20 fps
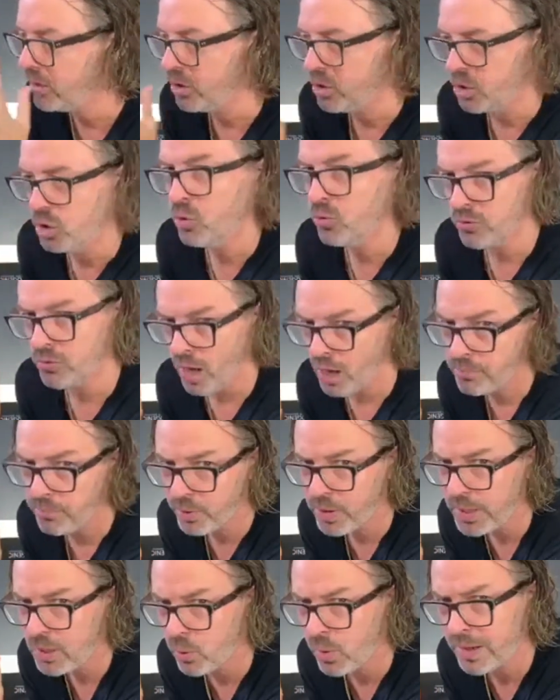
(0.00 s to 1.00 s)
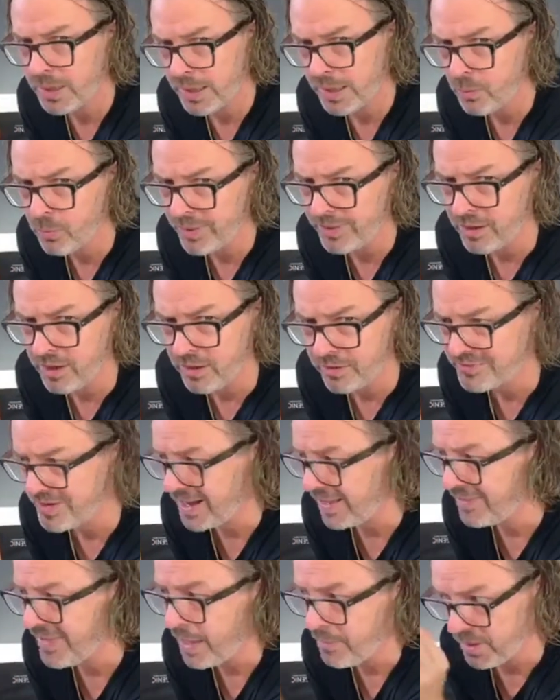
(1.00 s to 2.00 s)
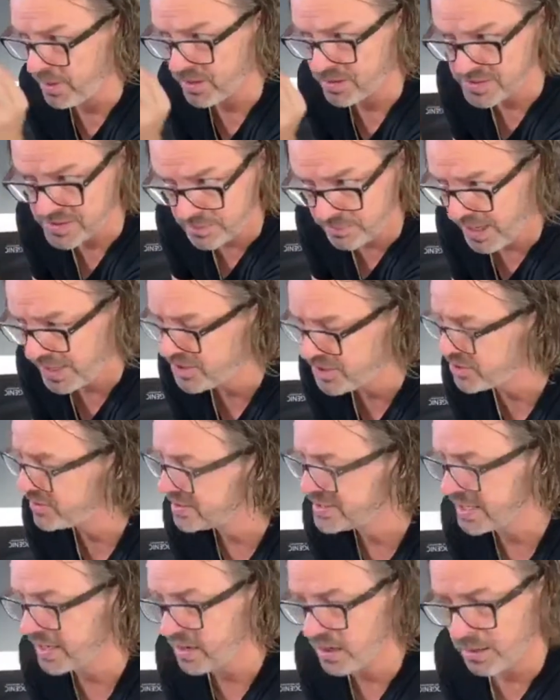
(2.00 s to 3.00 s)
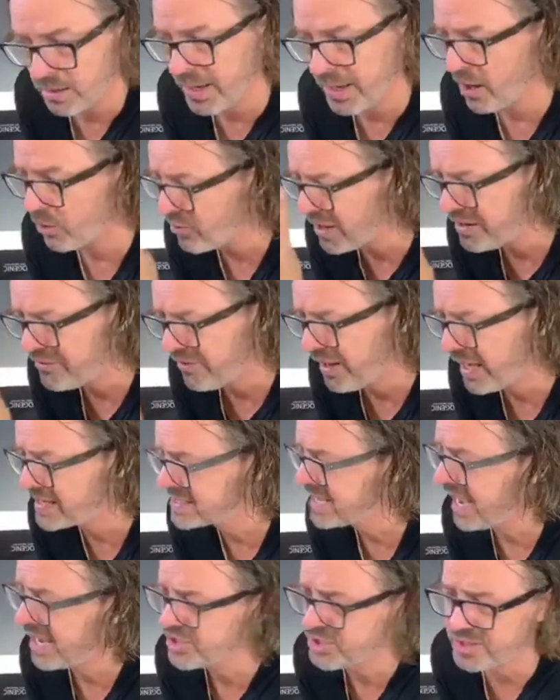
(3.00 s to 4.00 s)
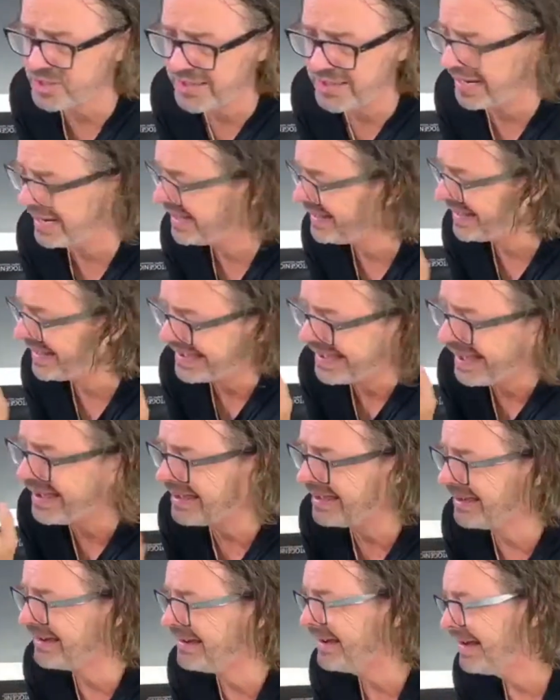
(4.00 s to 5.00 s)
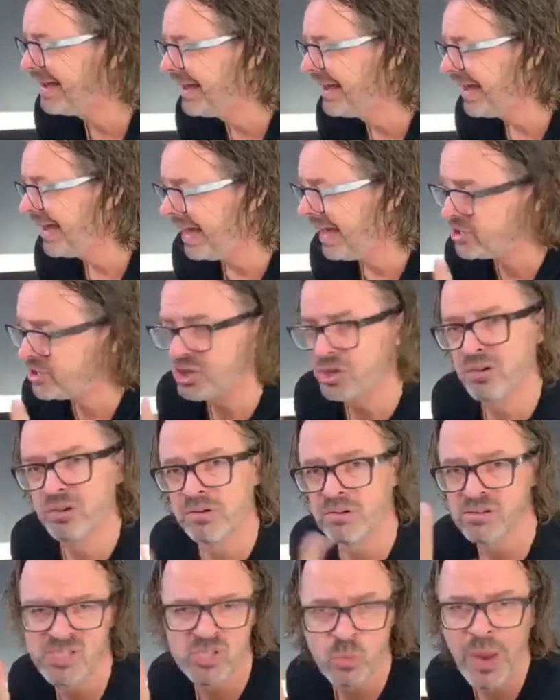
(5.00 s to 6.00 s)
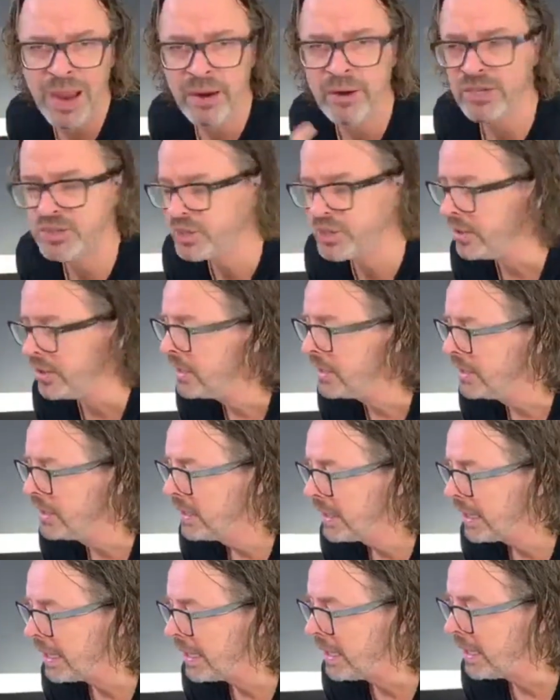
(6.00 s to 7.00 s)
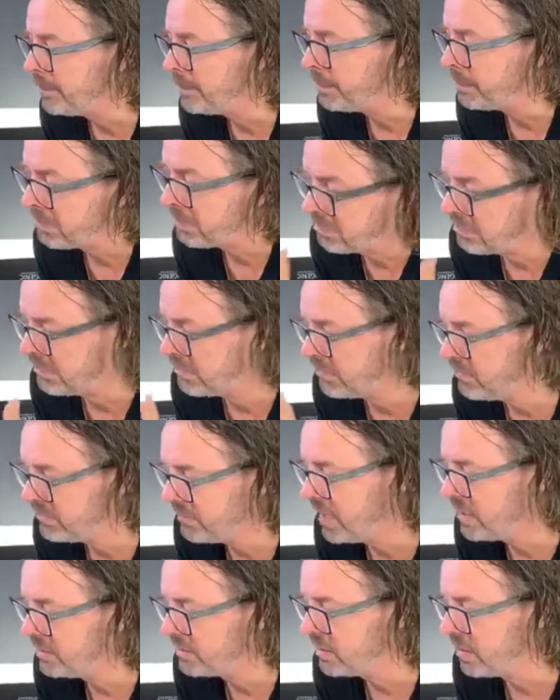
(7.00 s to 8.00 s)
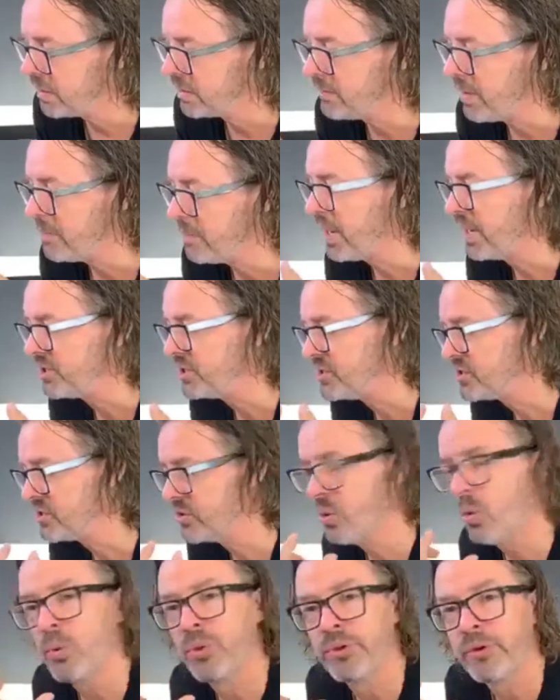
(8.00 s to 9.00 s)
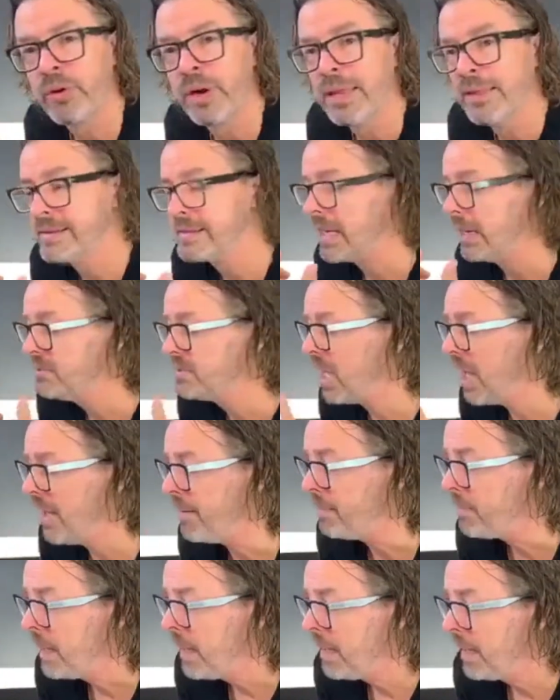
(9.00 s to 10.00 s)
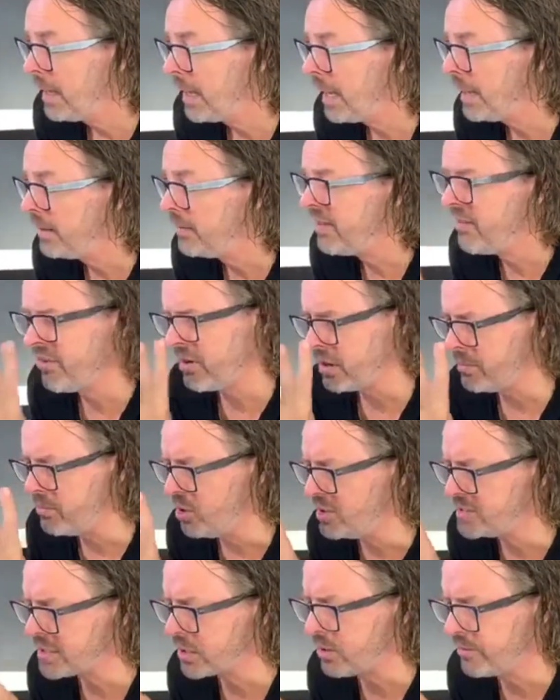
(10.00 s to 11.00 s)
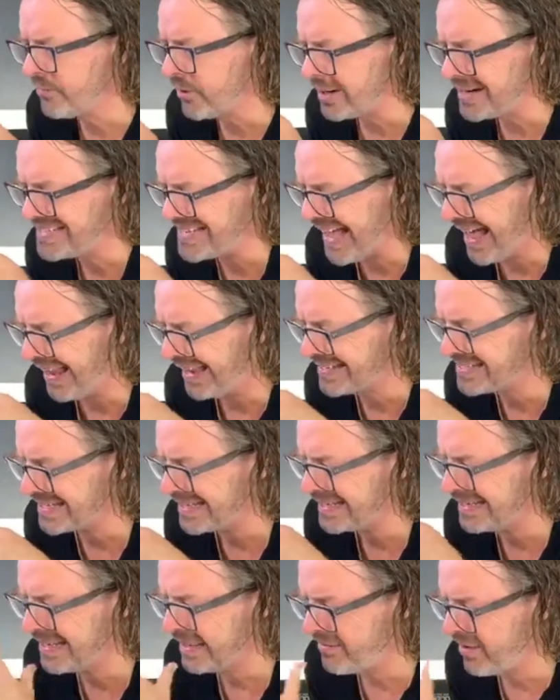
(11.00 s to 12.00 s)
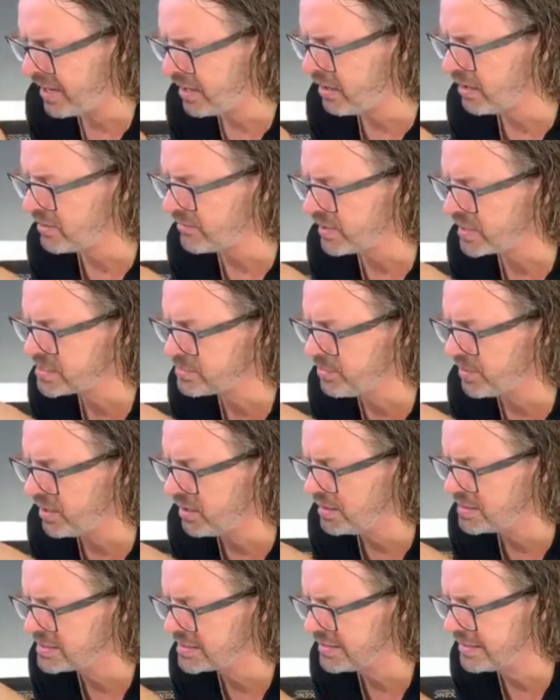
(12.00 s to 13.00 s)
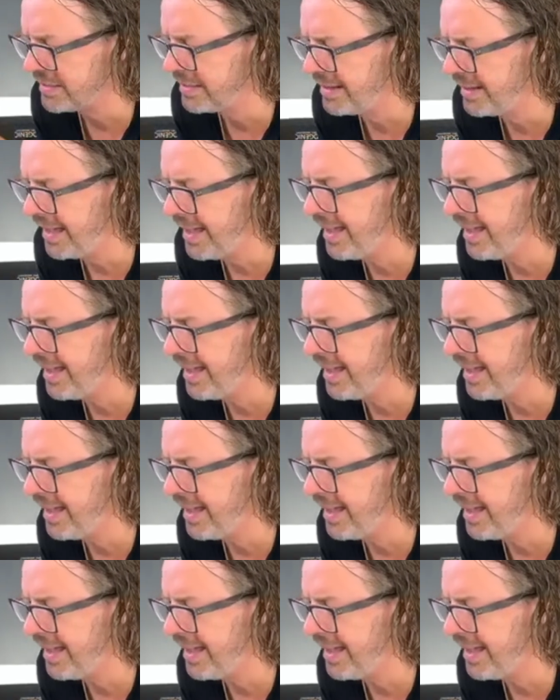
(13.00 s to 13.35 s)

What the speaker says: you'll know pretty quickly whether you've done that, because the patient, it'll be a reflex action. They'll either kick you, hit you, or swear at you. A lot of my patients do all three at the same time. They're very musical, very talented, and they've had a lot of experience and